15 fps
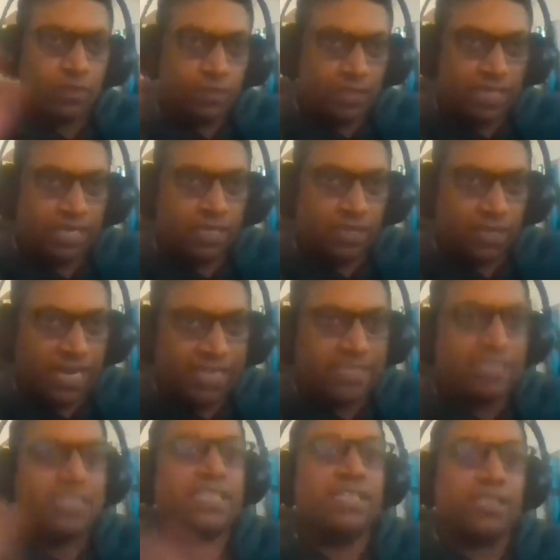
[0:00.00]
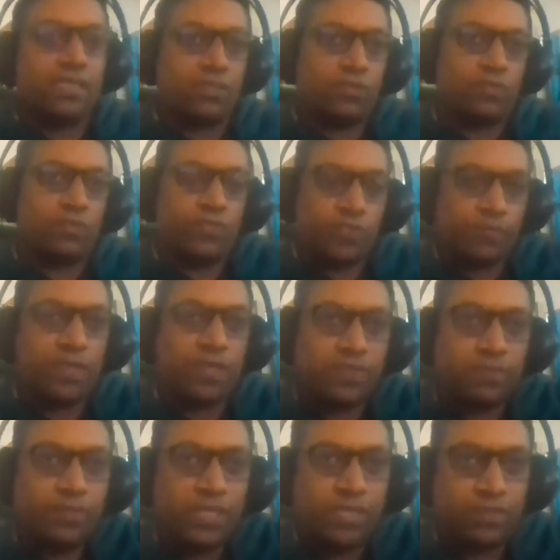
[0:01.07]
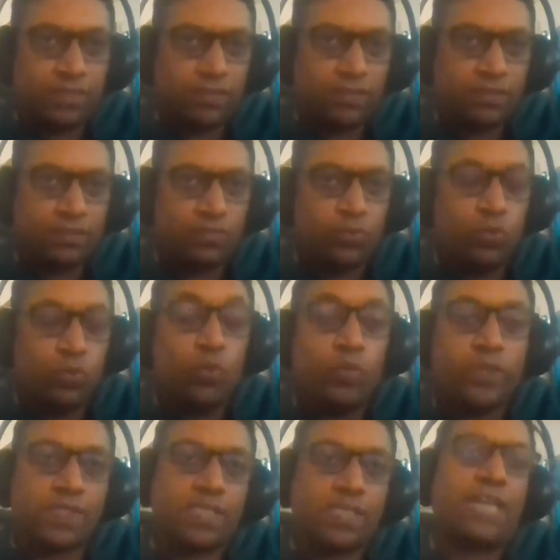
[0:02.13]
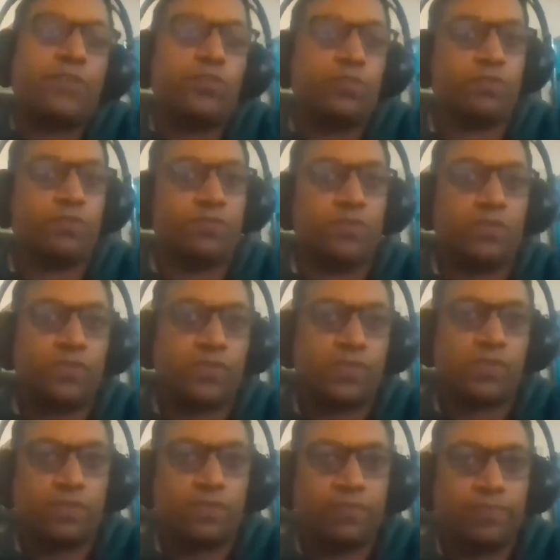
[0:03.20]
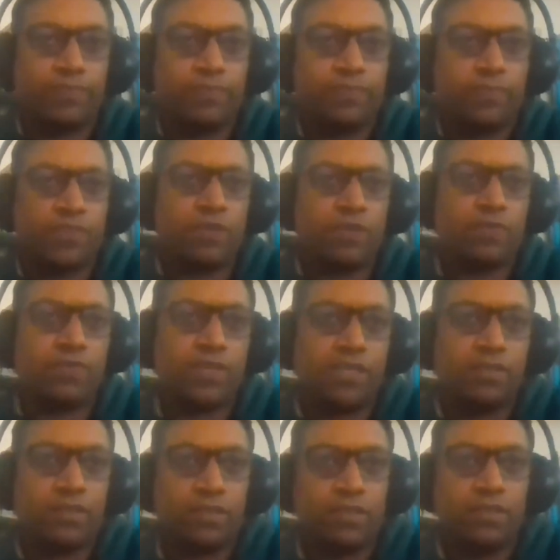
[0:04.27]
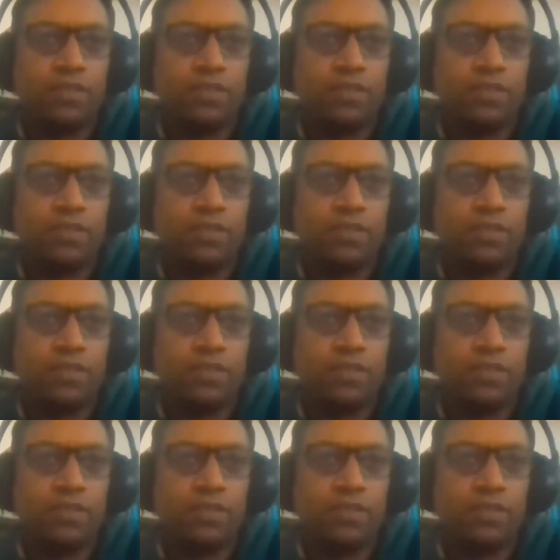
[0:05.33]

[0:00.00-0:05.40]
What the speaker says: the idea of responsibility. Who is accountable for this, right?